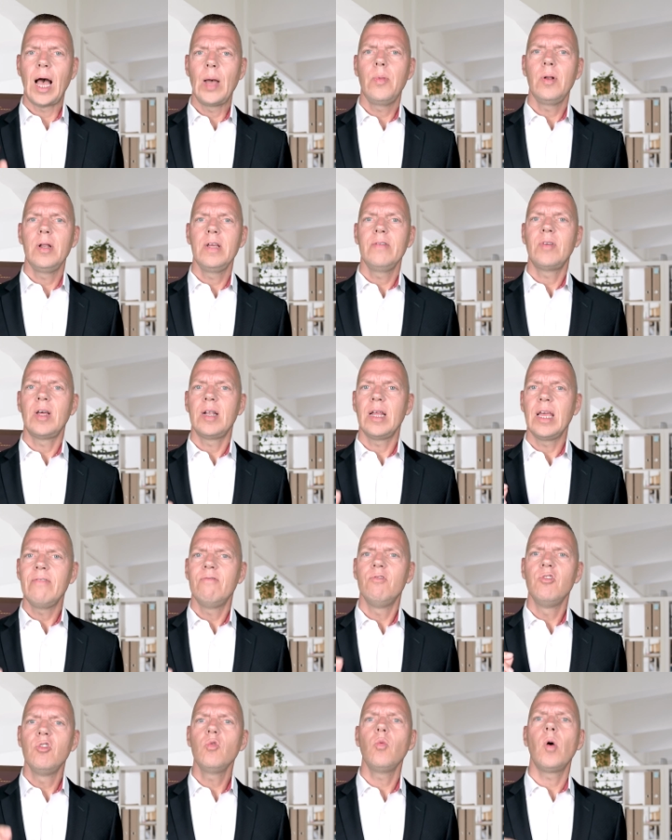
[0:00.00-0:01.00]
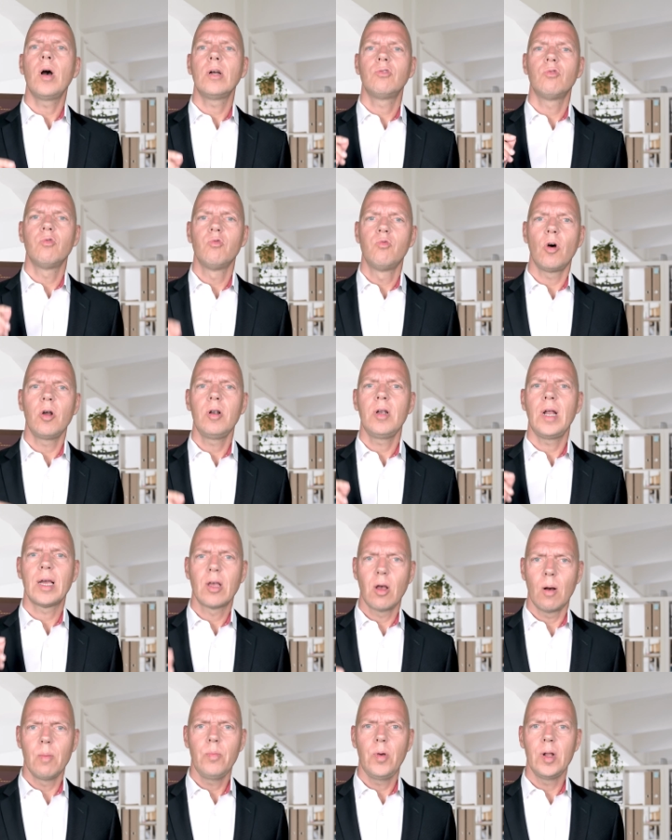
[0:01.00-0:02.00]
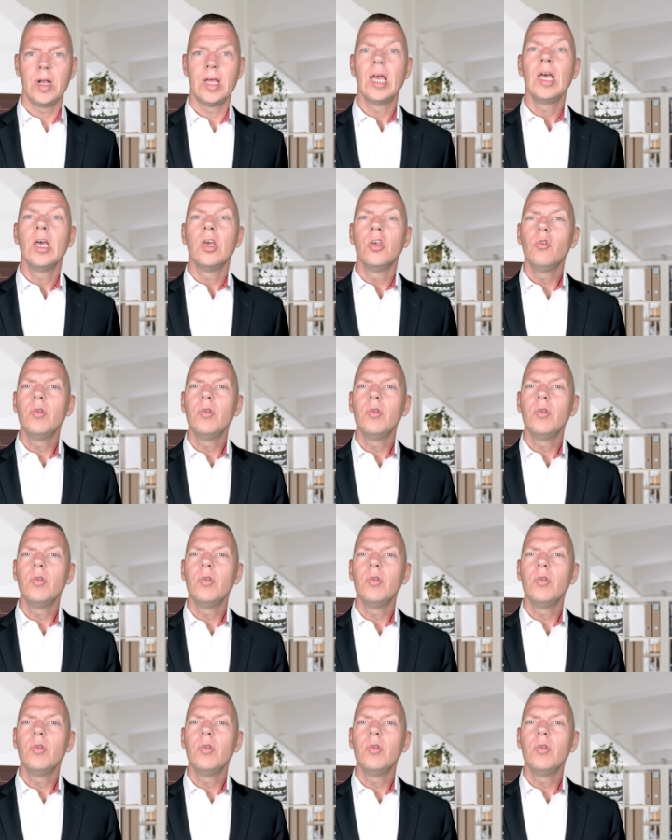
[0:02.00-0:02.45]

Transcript: I believe that if you are to run a company,